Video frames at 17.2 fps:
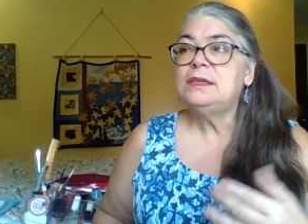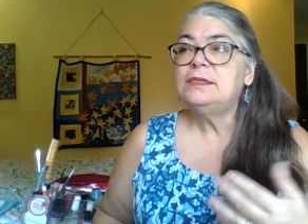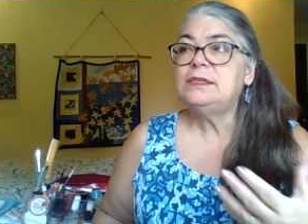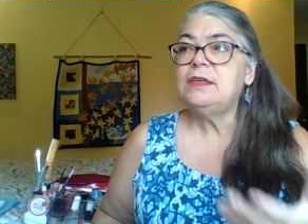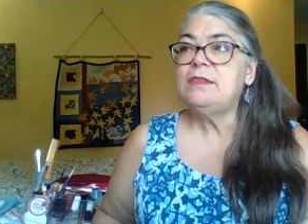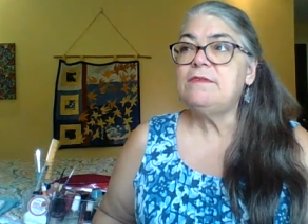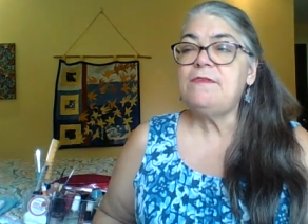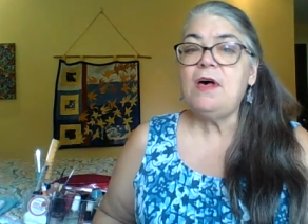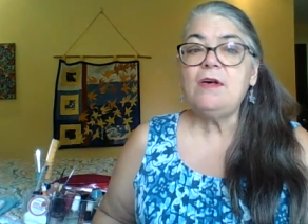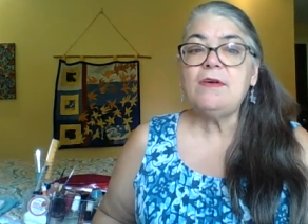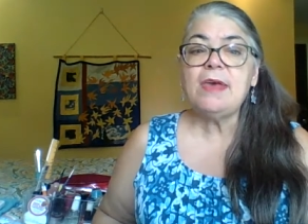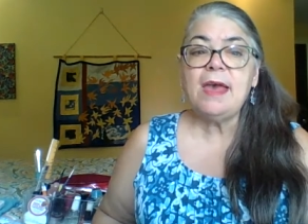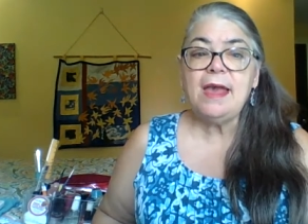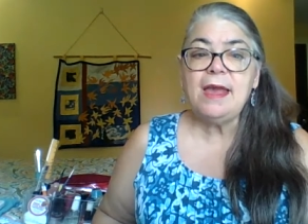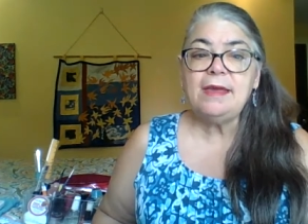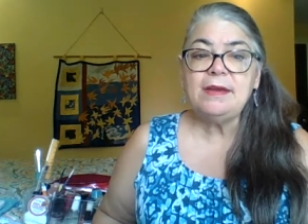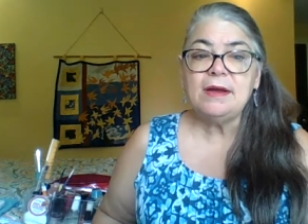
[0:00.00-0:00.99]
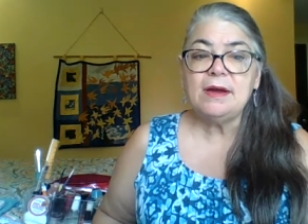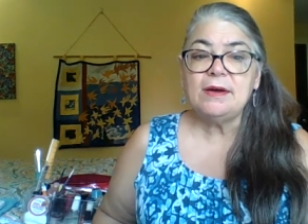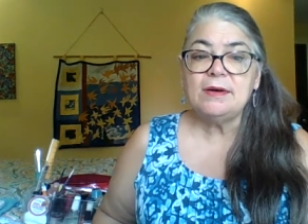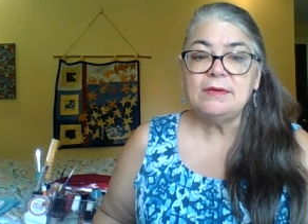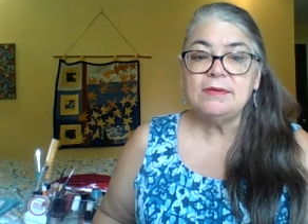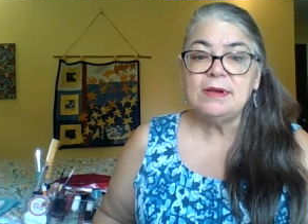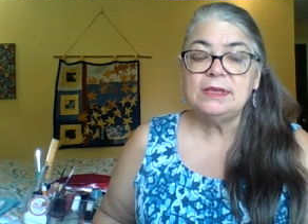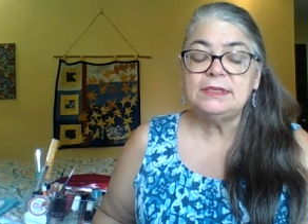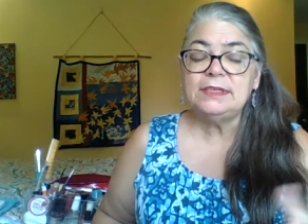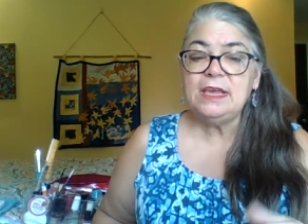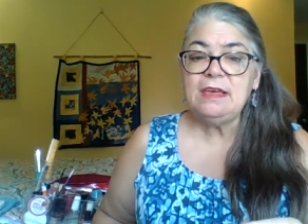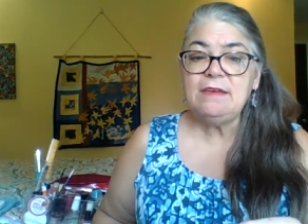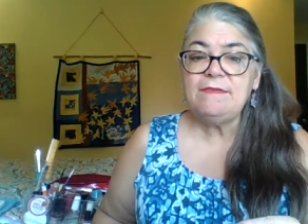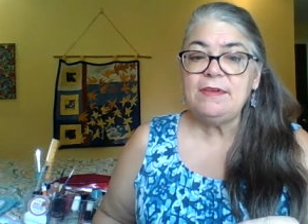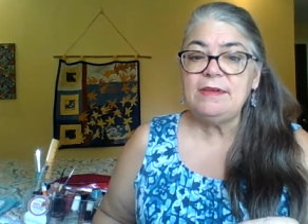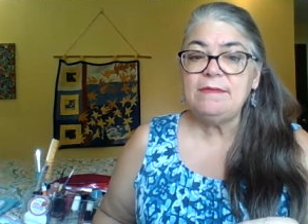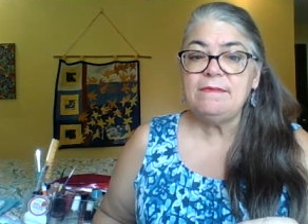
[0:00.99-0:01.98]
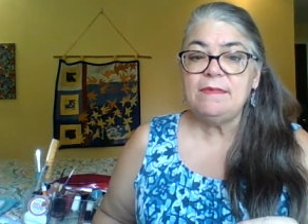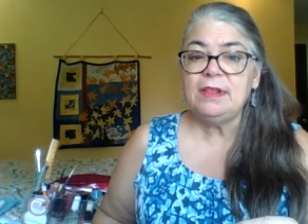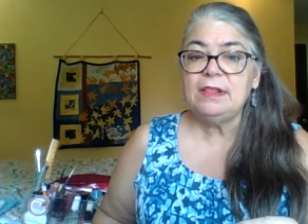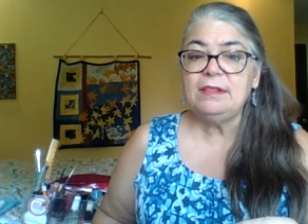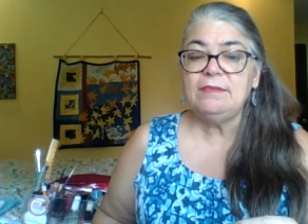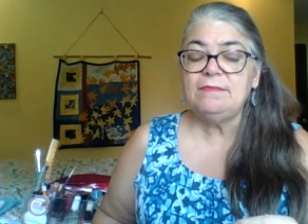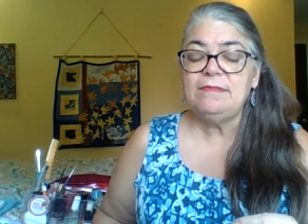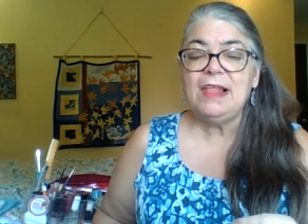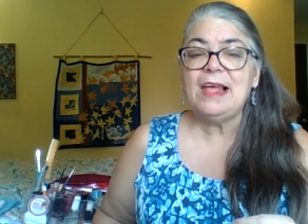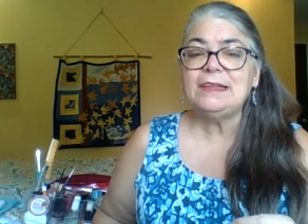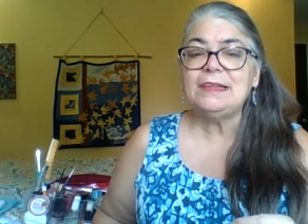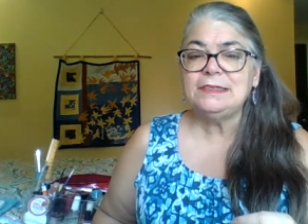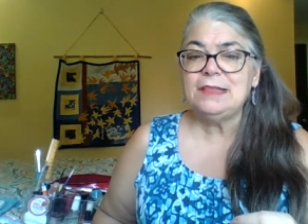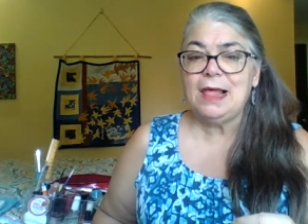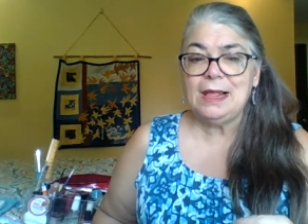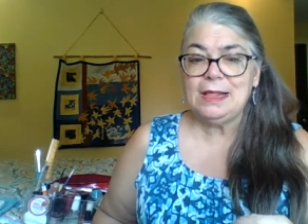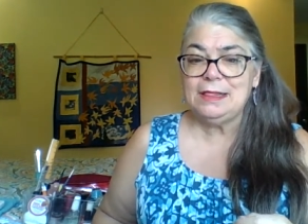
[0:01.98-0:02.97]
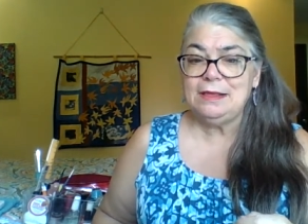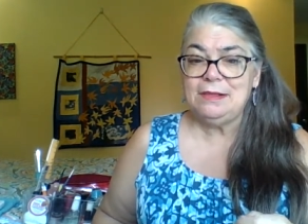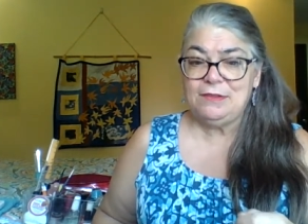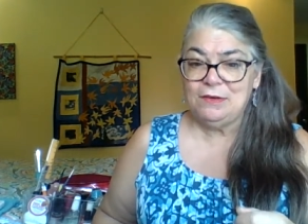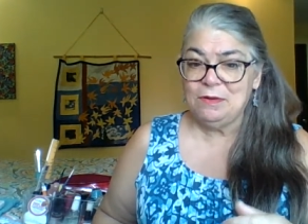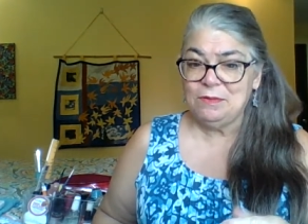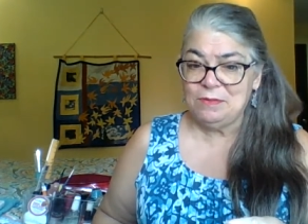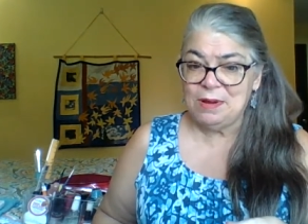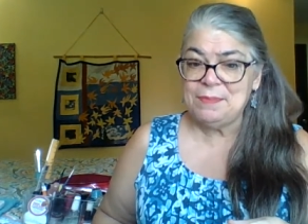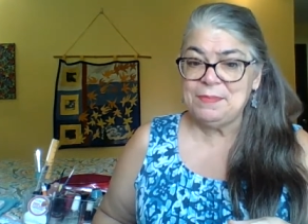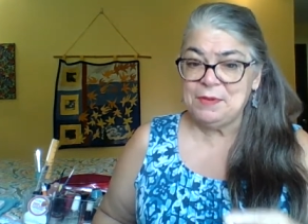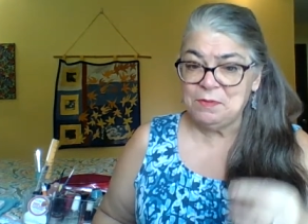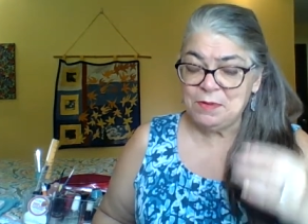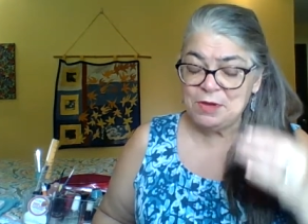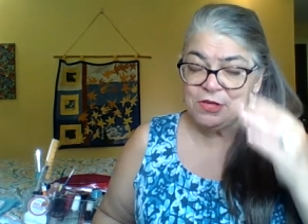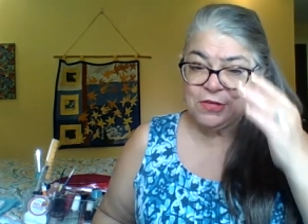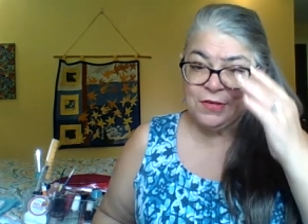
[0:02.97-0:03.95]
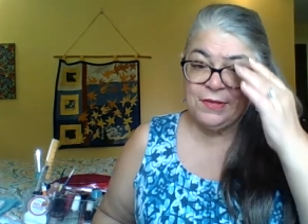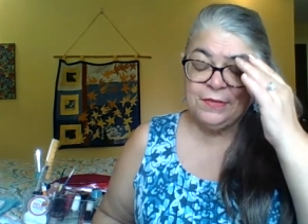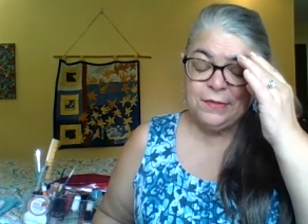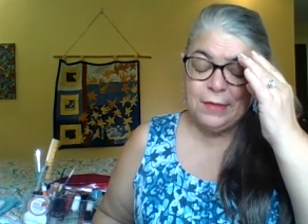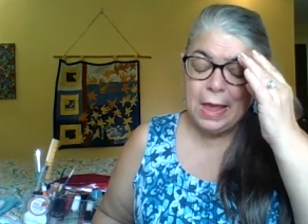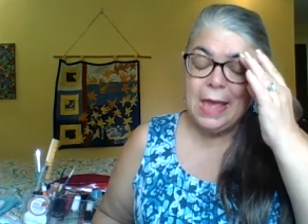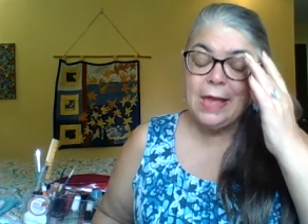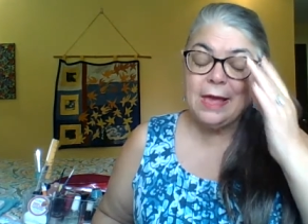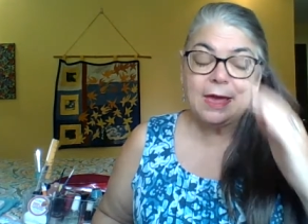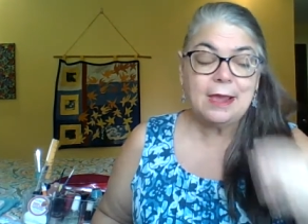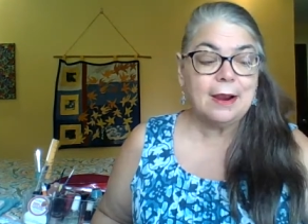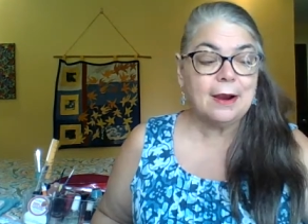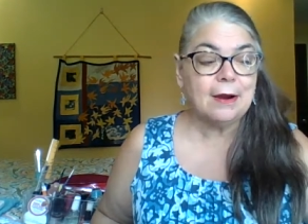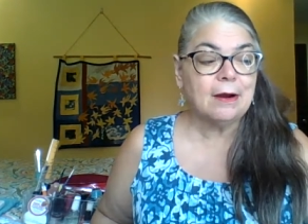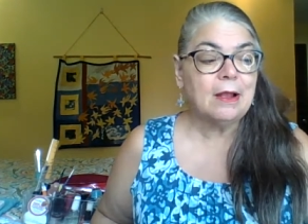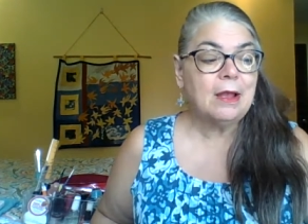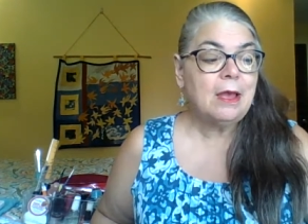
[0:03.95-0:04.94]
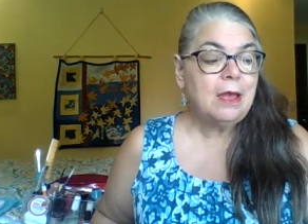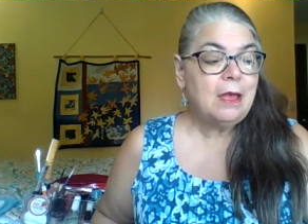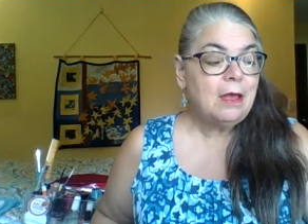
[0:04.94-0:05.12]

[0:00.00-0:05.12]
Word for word: So the volcano is even less likely to erupt than what she's saying here.